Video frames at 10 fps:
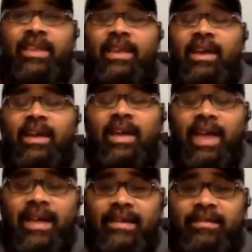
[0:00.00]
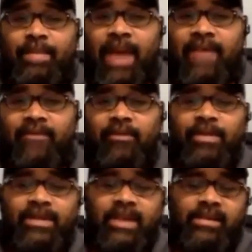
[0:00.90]
me the edits back for
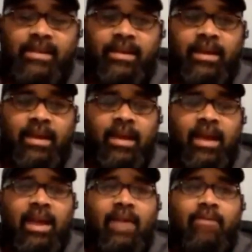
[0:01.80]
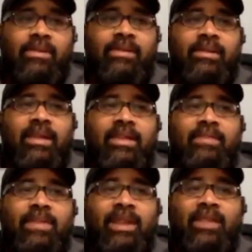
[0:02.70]
Majesta, and I was in
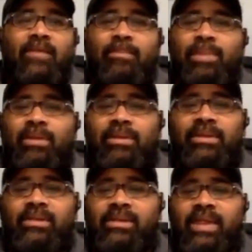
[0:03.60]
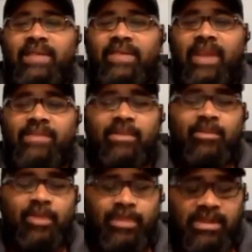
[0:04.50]
the middle of a build and just didn't have time. So
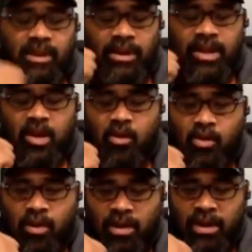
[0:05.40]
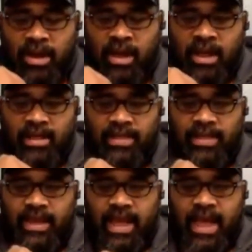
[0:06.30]
I'm going to be starting on
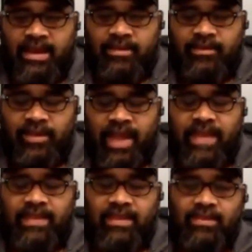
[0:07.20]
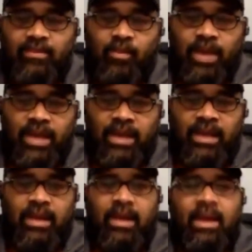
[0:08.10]
the edits for that this week